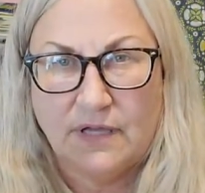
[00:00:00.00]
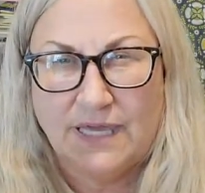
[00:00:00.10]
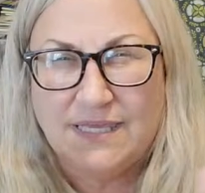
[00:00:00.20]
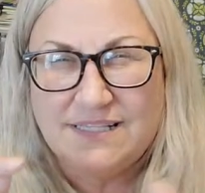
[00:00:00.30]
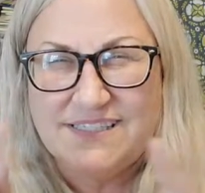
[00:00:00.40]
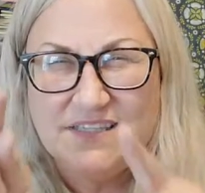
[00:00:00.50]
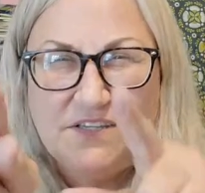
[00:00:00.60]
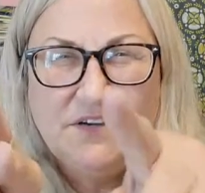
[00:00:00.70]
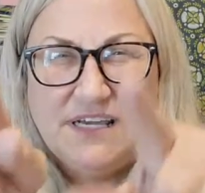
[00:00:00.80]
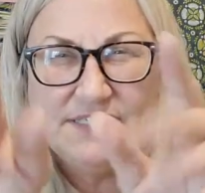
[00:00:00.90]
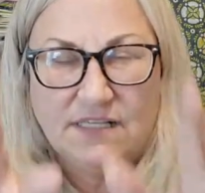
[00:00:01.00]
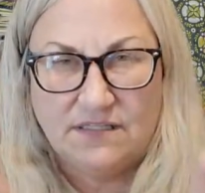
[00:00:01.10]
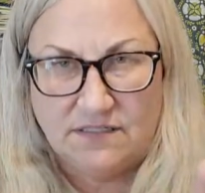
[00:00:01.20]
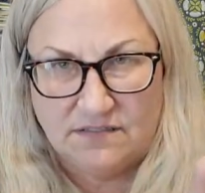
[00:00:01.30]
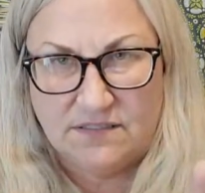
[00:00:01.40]
I can see you guys a
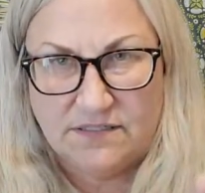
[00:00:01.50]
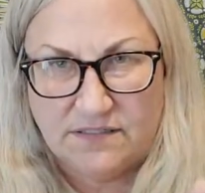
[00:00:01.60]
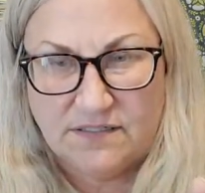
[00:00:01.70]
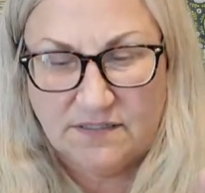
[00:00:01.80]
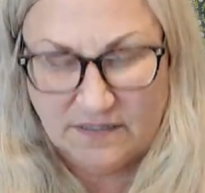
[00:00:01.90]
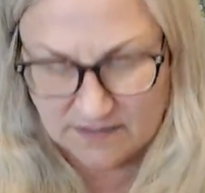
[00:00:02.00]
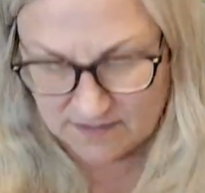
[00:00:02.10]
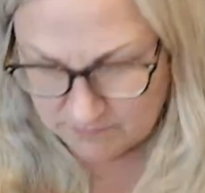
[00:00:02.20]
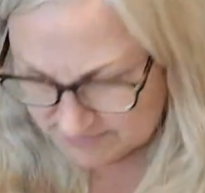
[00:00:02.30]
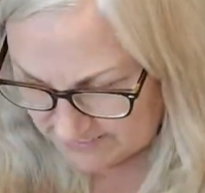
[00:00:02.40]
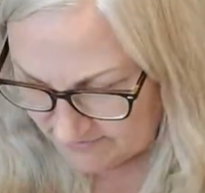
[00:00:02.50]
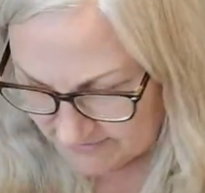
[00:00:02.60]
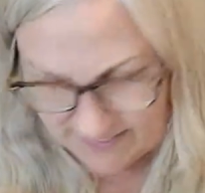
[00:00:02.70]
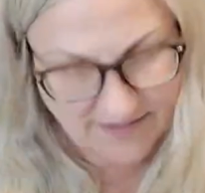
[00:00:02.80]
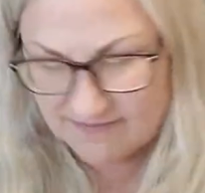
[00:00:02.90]
little clearer, but now I
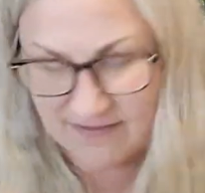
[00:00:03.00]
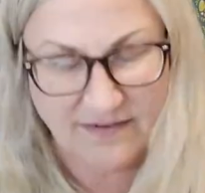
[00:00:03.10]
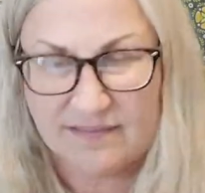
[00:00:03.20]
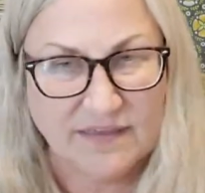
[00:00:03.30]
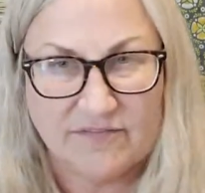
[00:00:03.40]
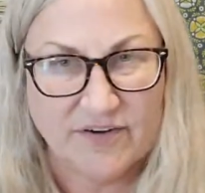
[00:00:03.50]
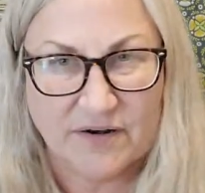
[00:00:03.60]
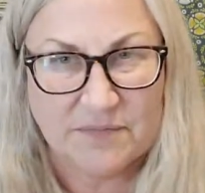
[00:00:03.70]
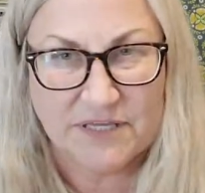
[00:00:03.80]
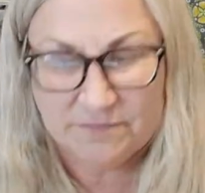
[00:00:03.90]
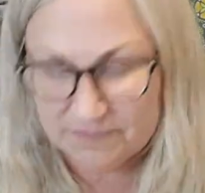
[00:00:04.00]
can't see anything in front of me.